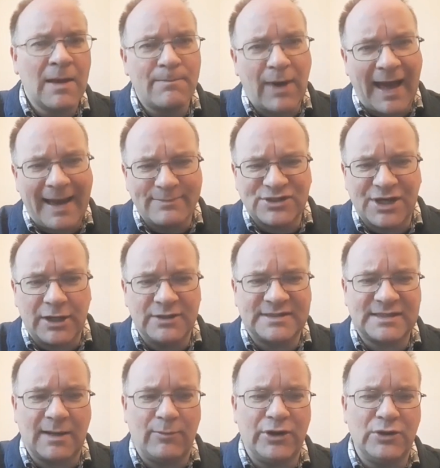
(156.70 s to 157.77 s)
Perhaps you know
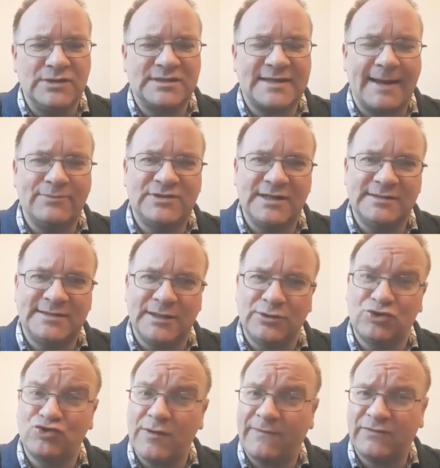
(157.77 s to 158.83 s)
someone who's tempted to
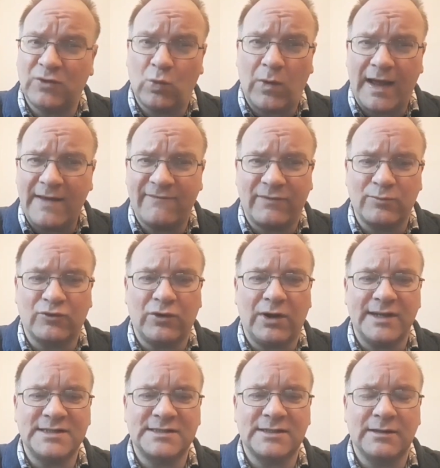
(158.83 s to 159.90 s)
drift away from
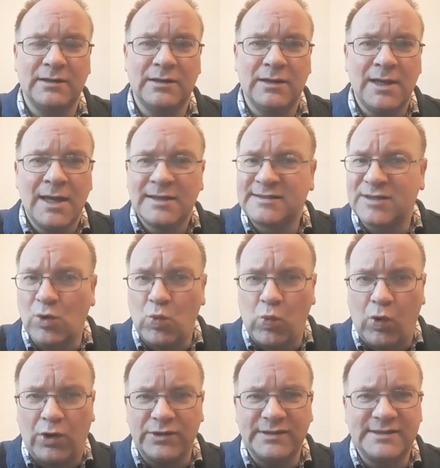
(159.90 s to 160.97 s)
Christ, to
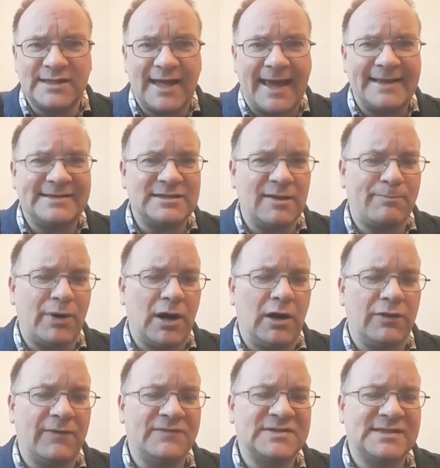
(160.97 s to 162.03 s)
wander into the
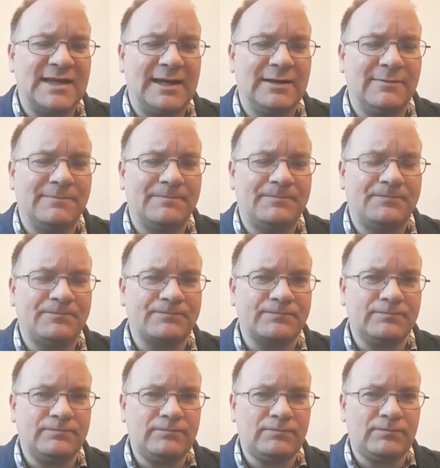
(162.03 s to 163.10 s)
path of sin.
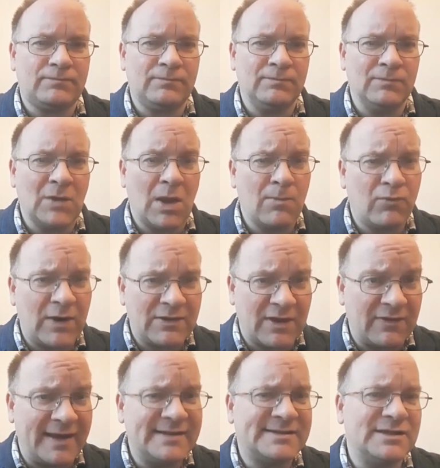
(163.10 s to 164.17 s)
Pray
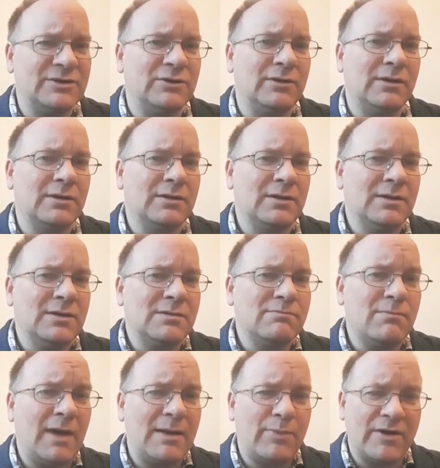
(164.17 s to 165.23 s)
that they too
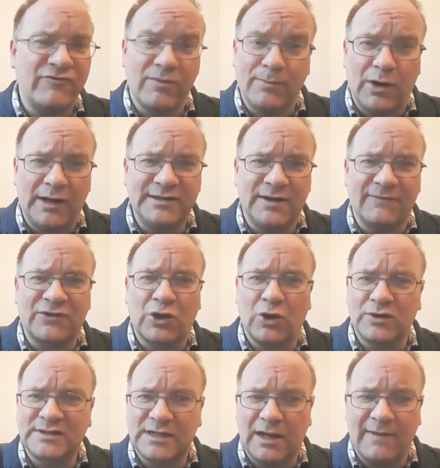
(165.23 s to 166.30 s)
may be reminded of
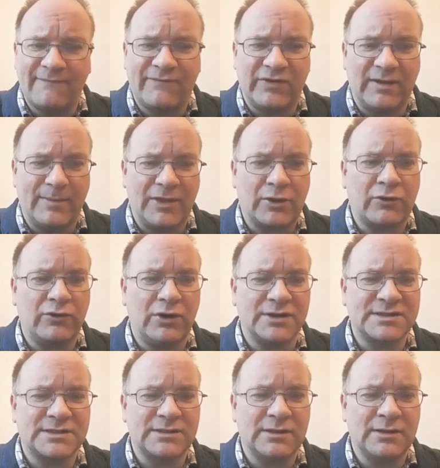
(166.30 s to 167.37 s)
God's love for them at the
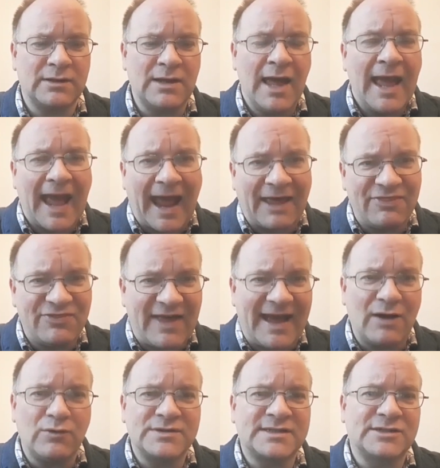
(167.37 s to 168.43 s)
cross. And
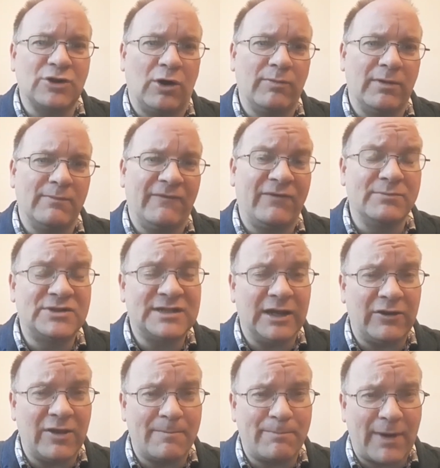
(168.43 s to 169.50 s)
that will stop them from
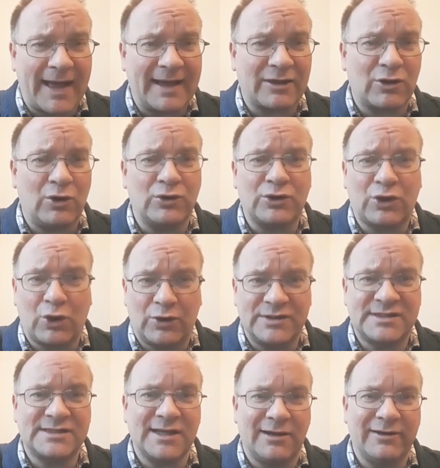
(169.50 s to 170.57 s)
turning their back on
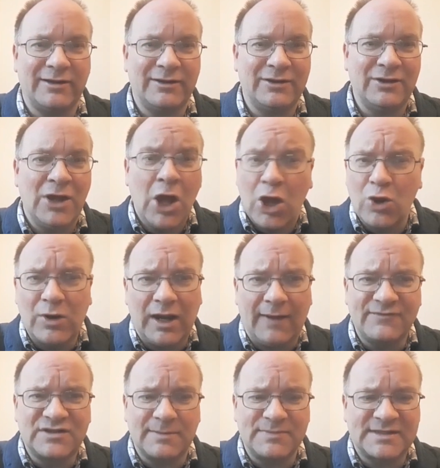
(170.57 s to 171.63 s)
God's Son, who
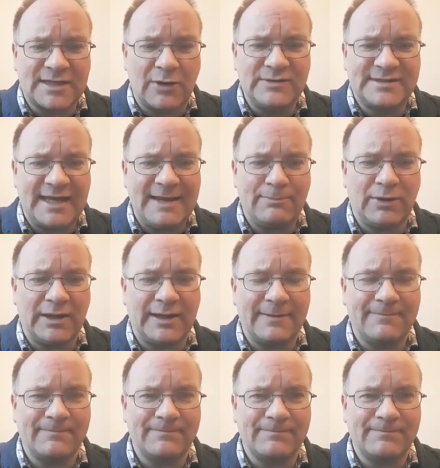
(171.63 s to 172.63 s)
loves them so deeply.